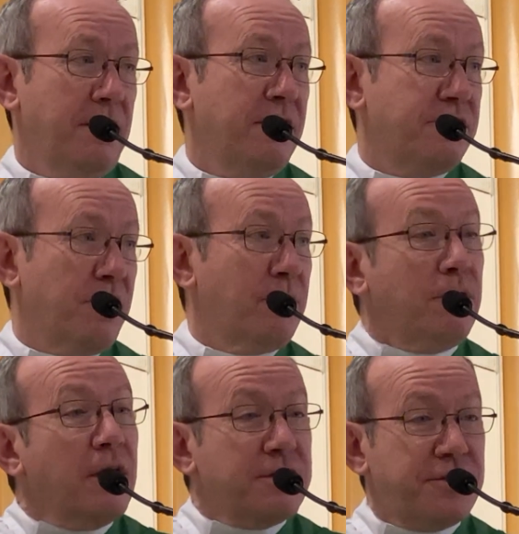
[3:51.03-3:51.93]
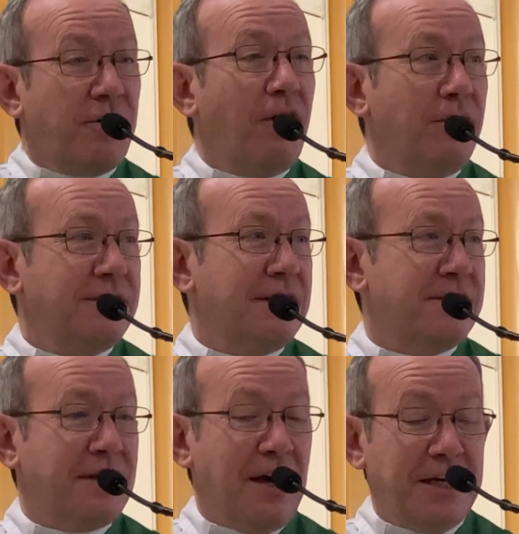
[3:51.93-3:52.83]
So salt, as
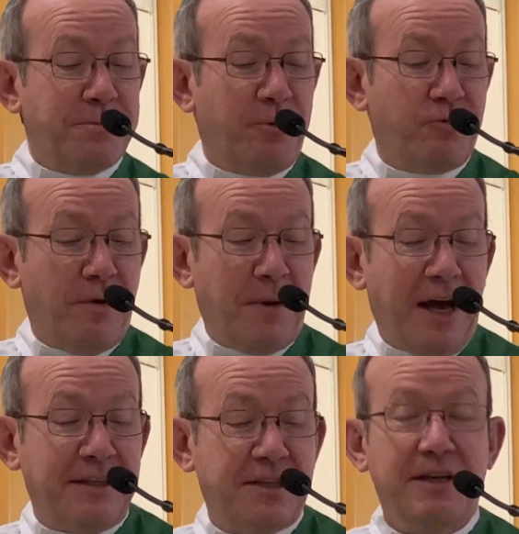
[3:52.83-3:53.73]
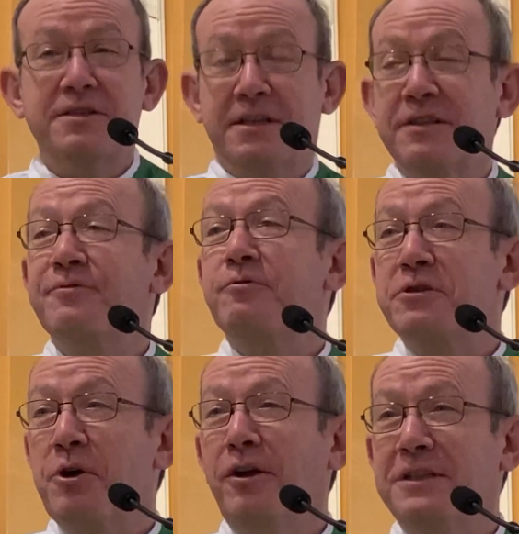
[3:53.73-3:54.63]
the gospel reminds us, is for
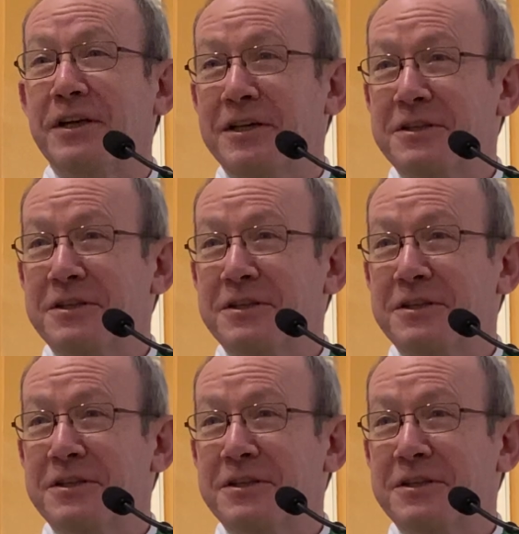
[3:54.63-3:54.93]
saltiness.